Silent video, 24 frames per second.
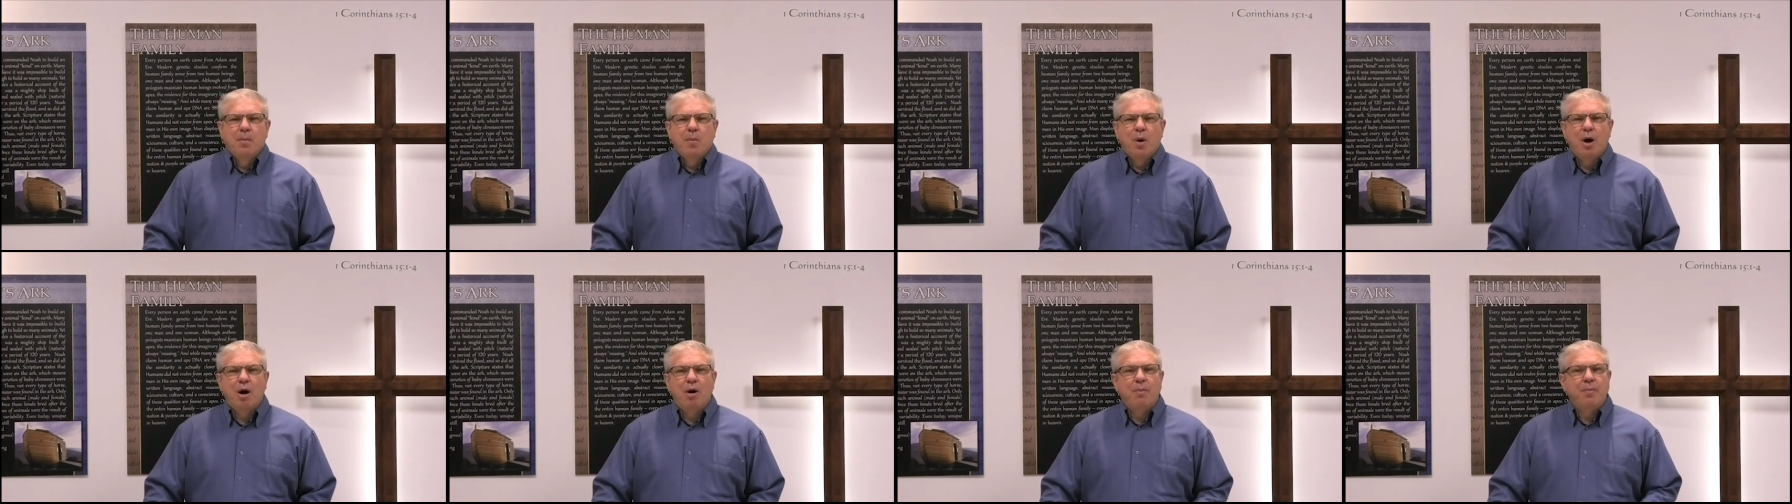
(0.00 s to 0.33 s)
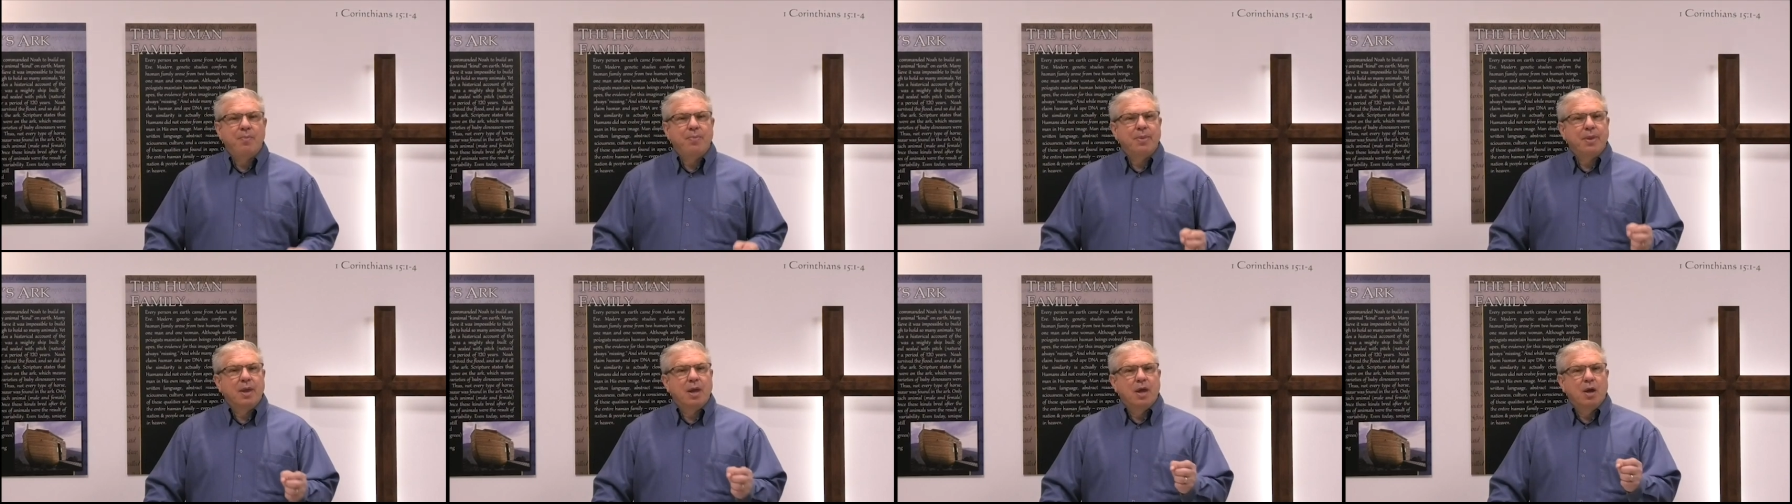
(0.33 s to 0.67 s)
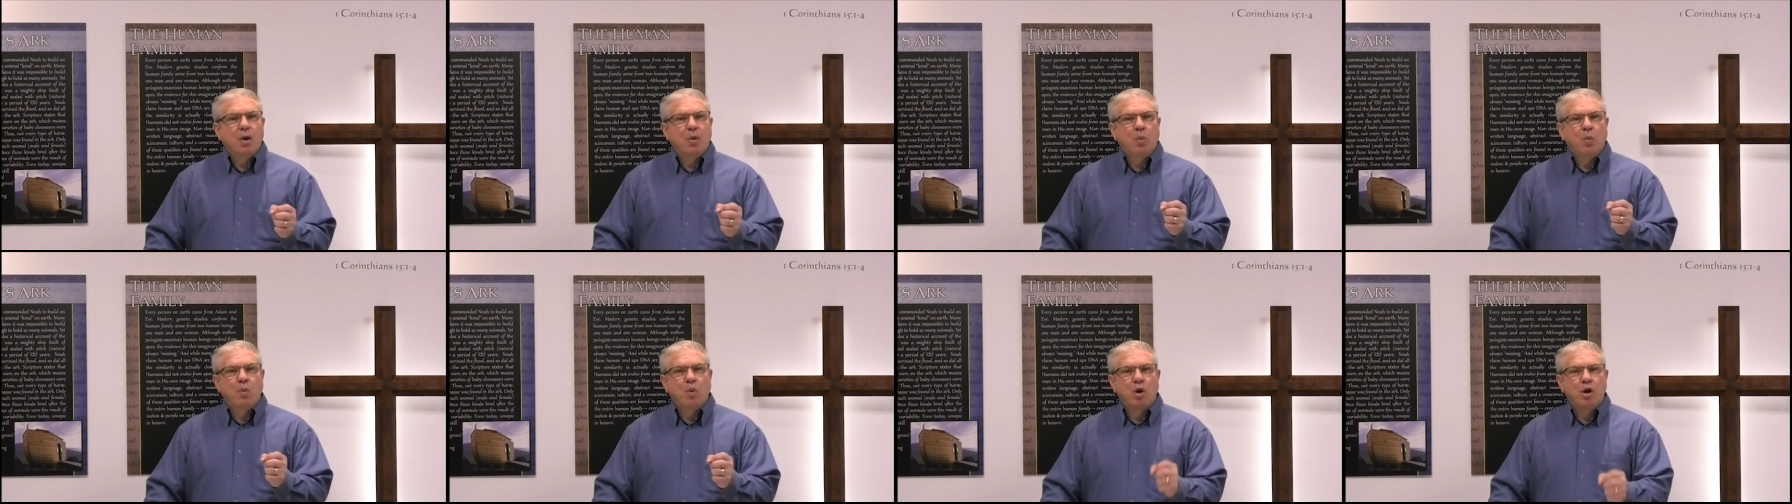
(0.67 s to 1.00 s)
Well,
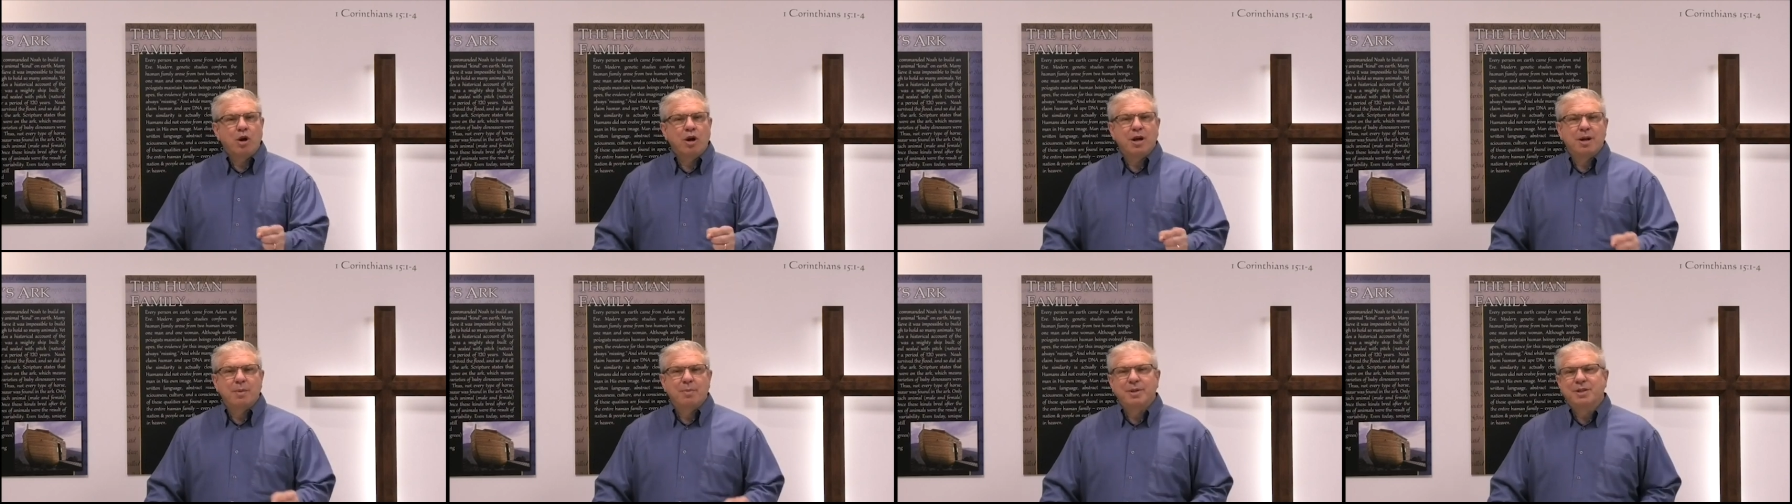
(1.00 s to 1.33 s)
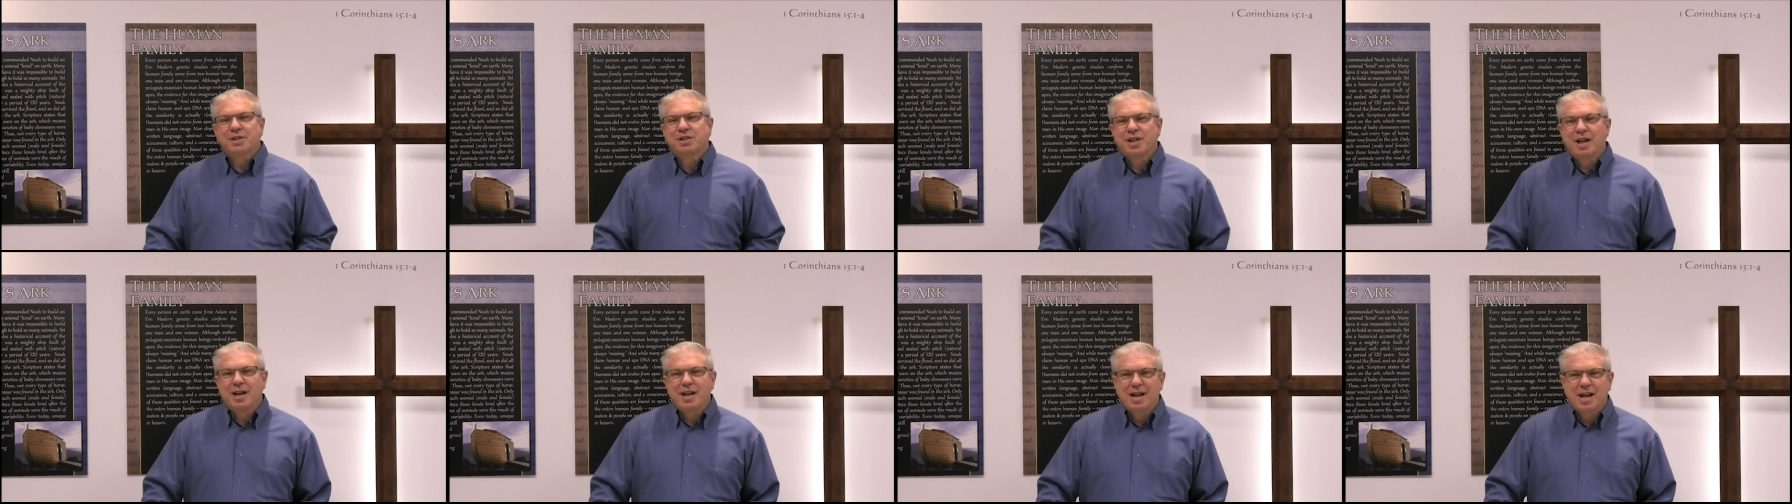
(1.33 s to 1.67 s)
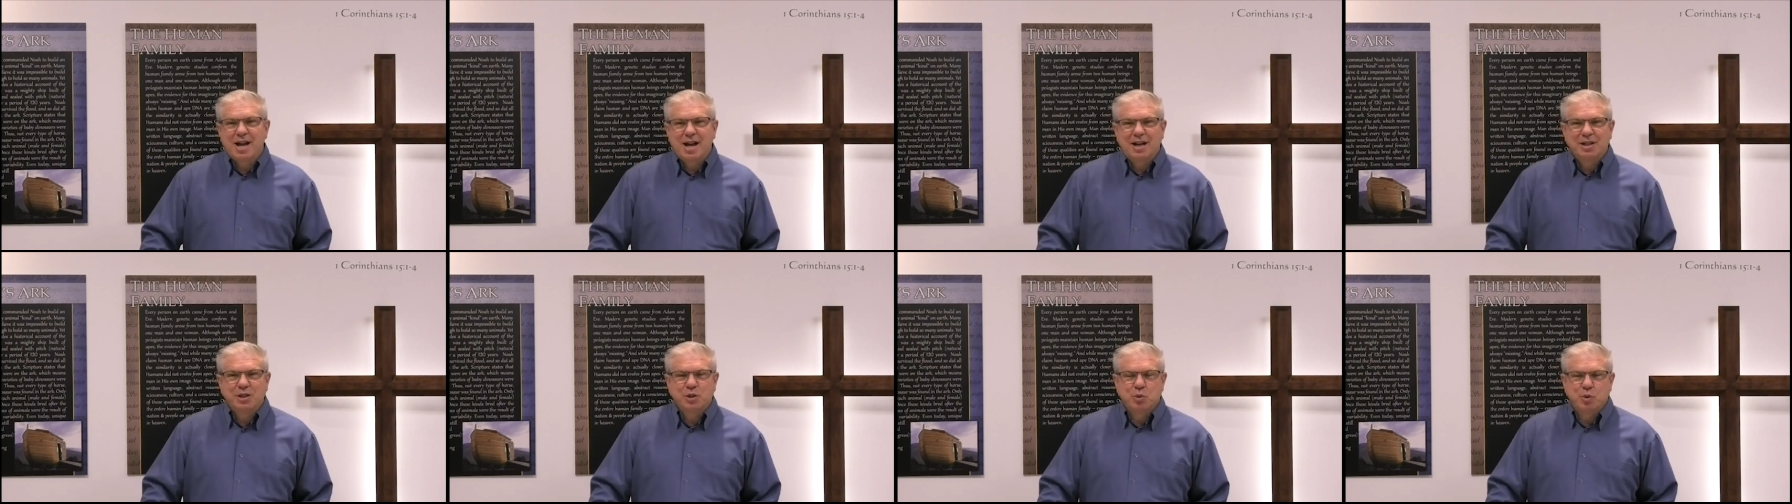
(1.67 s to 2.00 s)
we're going to be studying
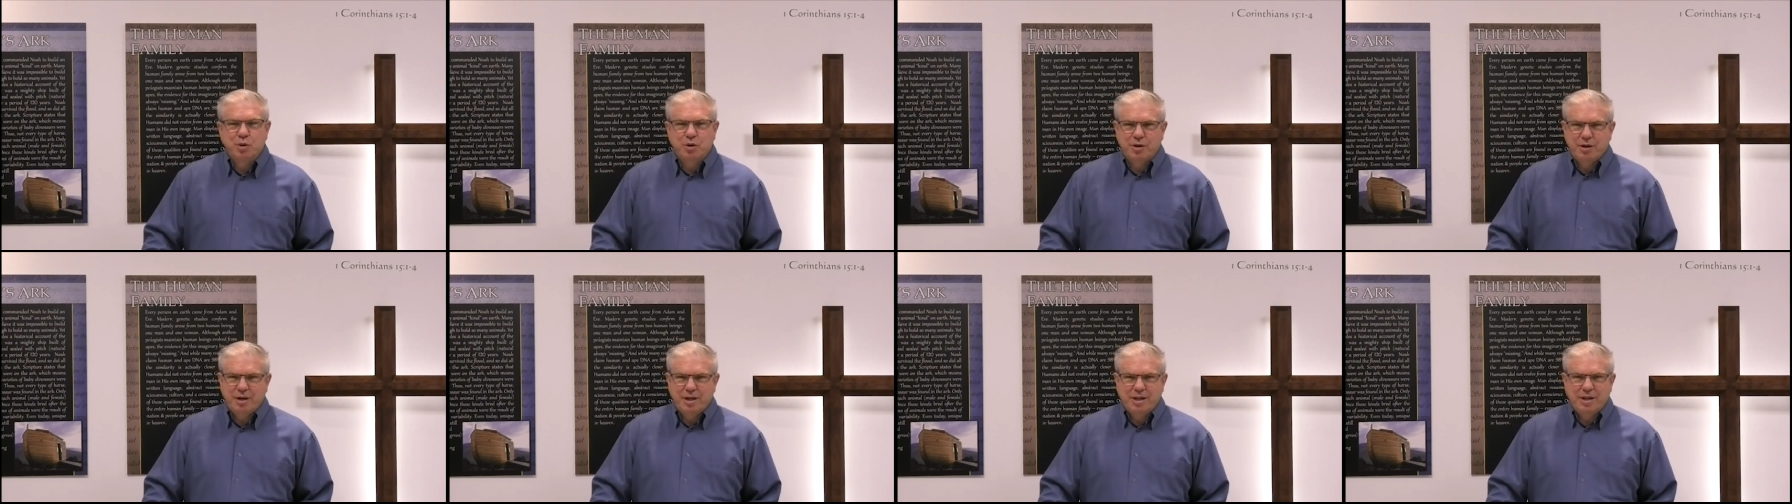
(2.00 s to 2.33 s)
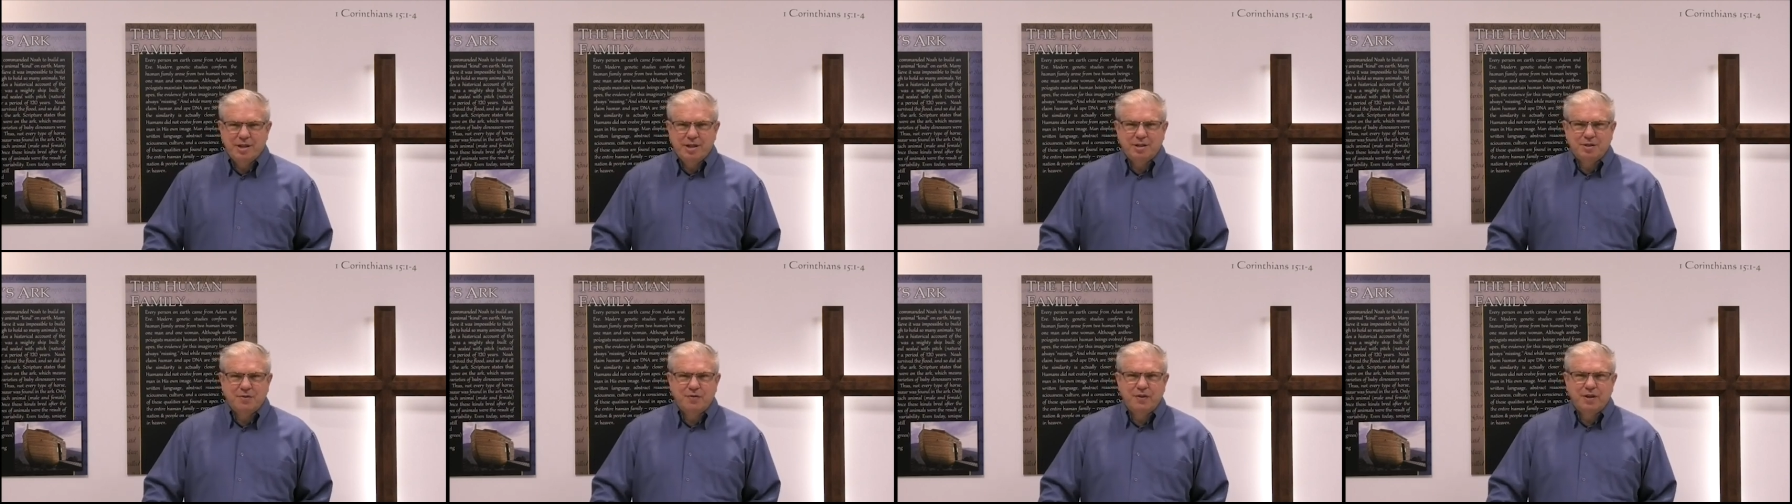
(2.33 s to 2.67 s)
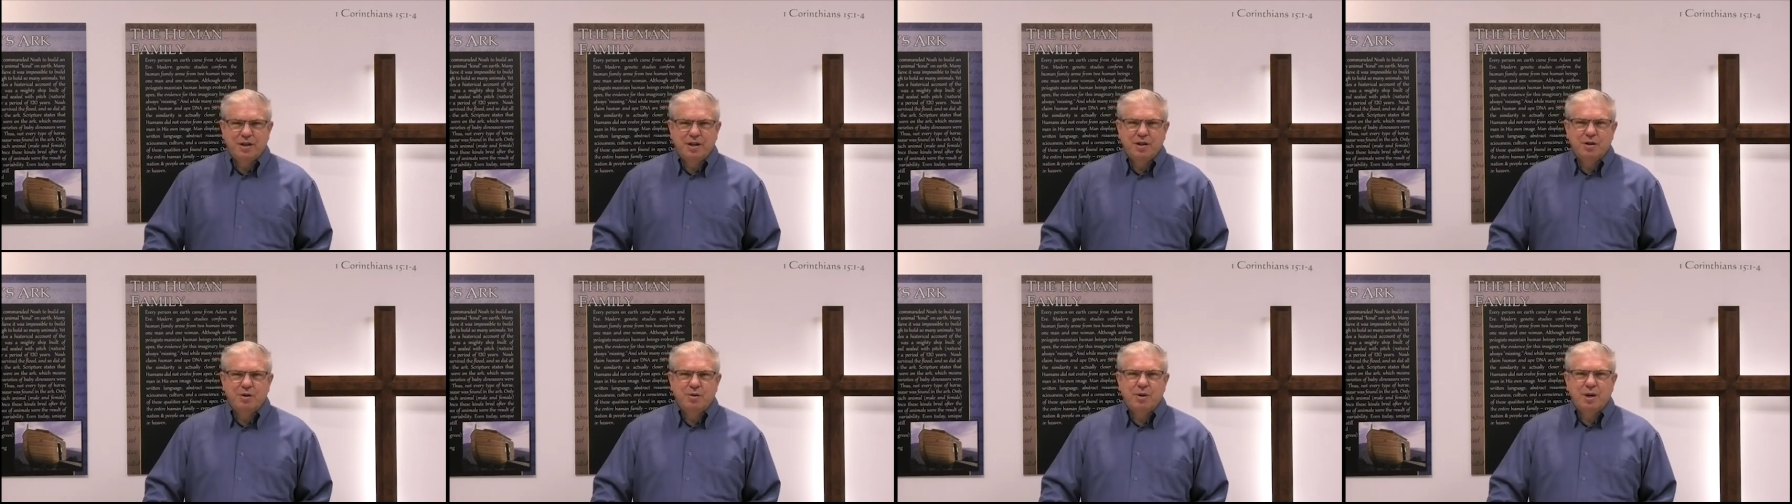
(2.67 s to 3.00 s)
God's Word in this
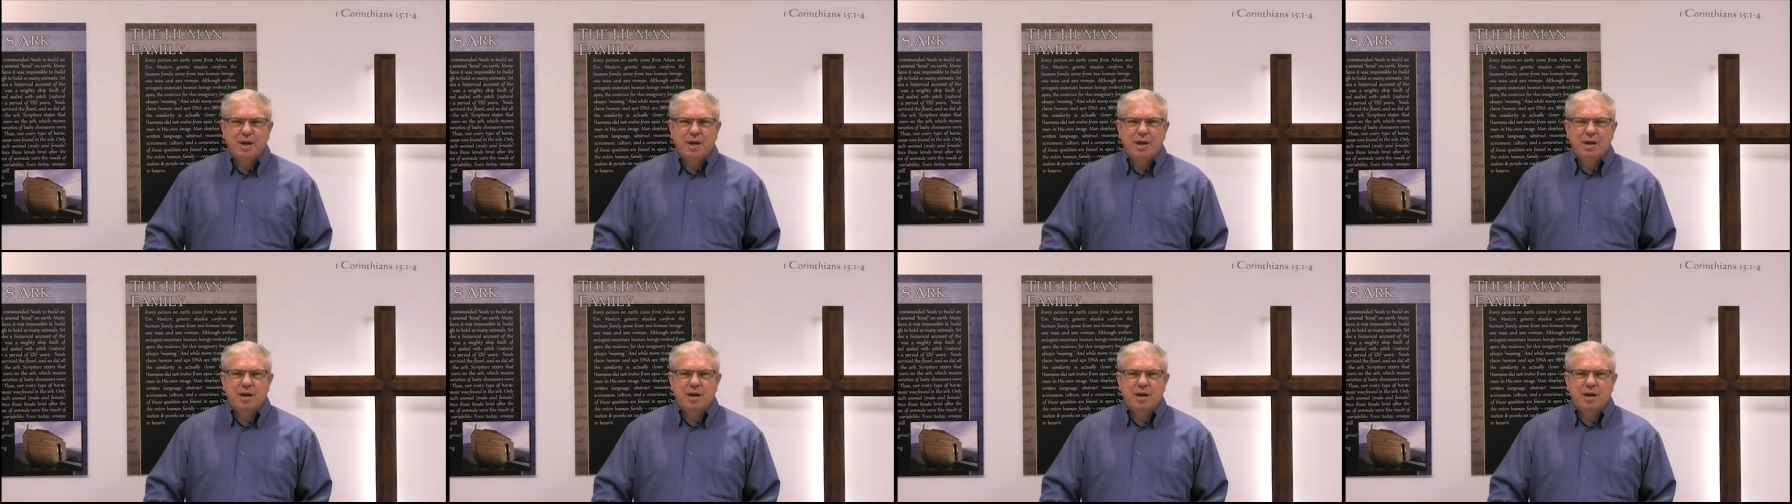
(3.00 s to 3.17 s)
video,